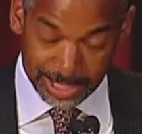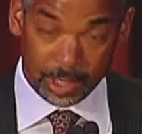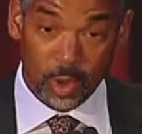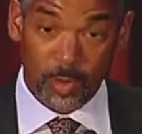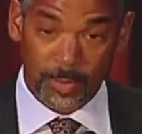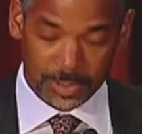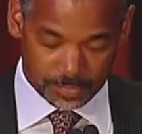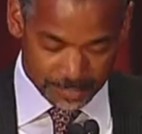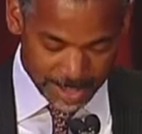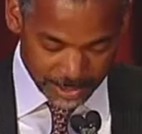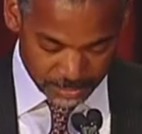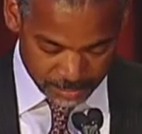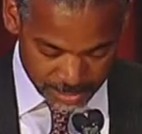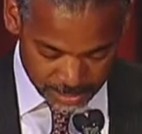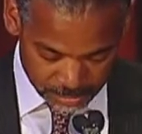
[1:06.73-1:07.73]
homeless
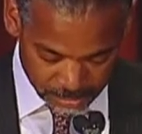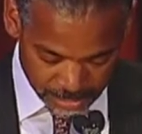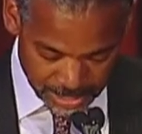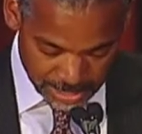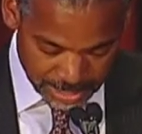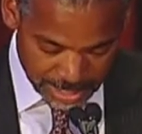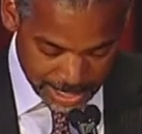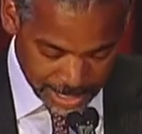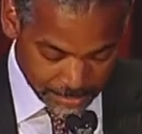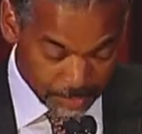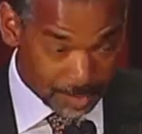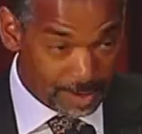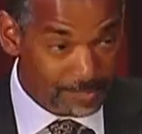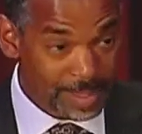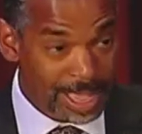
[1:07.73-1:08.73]
veterans
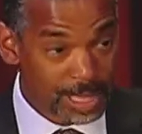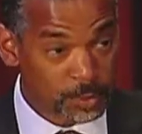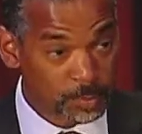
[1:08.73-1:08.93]
through our VASH